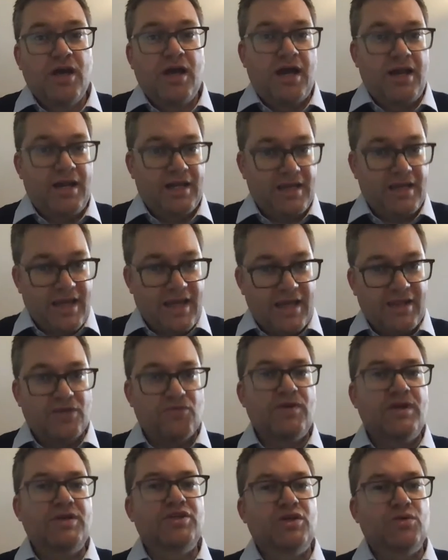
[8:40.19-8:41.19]
And again, the
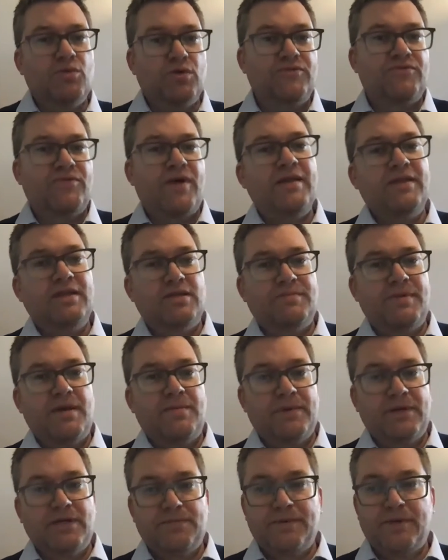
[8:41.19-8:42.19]
reason you want to find these
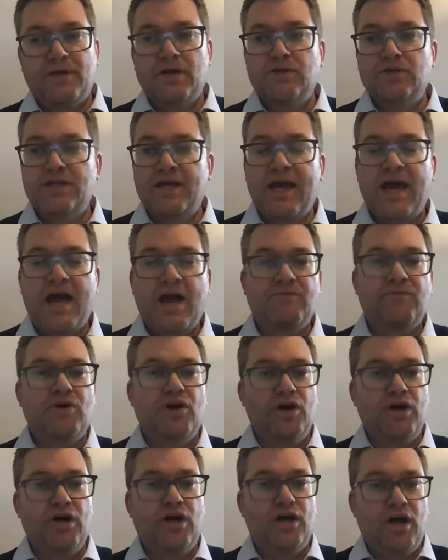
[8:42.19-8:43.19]
people is because they have
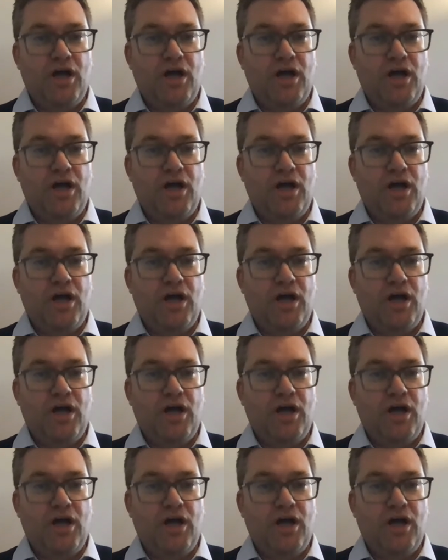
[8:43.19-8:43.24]
got